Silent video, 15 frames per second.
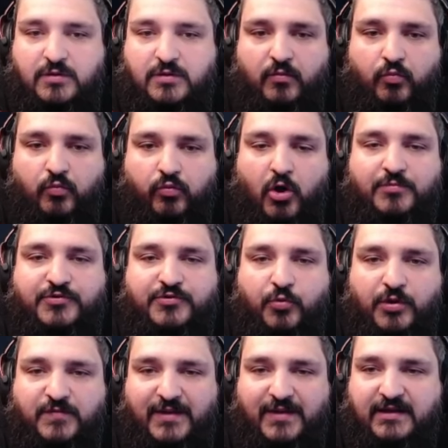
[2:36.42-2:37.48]
roam
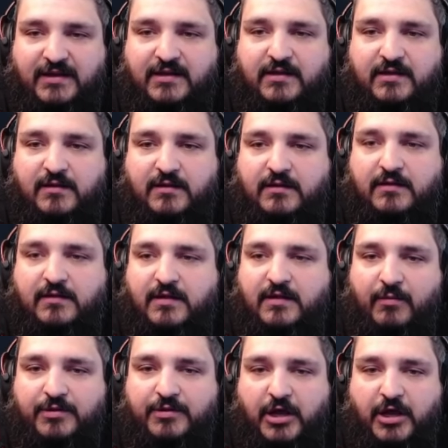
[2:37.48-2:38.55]
towards me, I
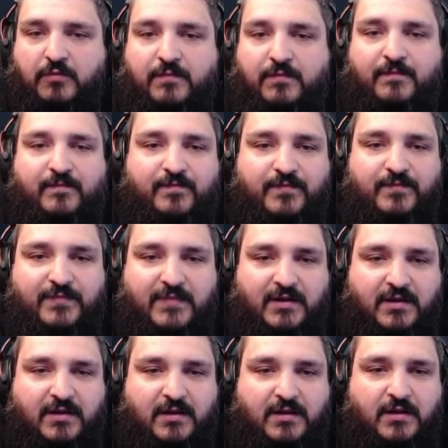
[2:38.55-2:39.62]
would know.
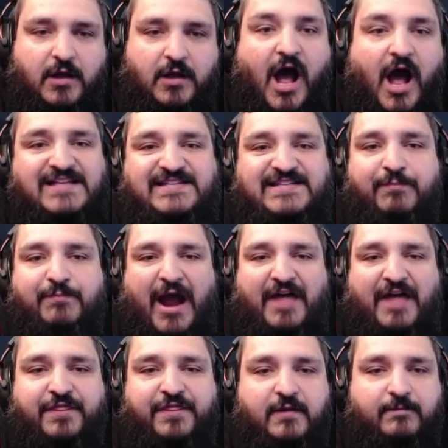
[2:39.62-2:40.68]
I see
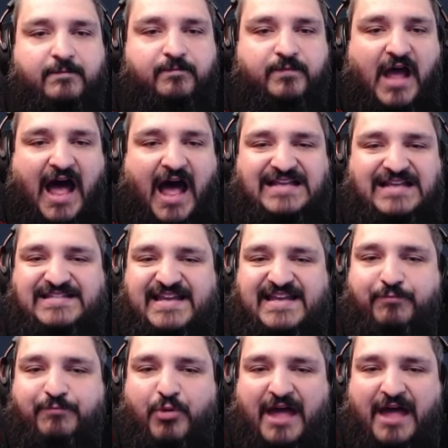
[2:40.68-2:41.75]
breath. I see
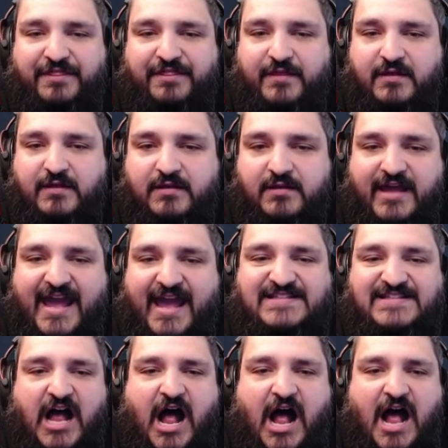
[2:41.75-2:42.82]
breath. It's
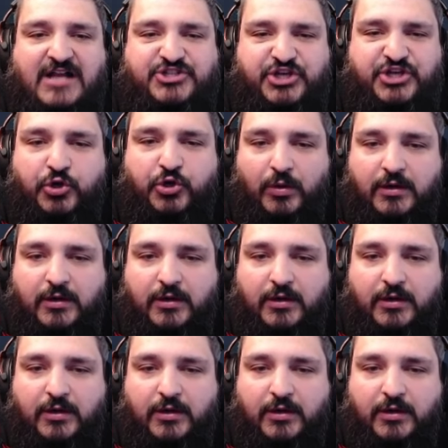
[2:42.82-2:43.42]
a Hantu.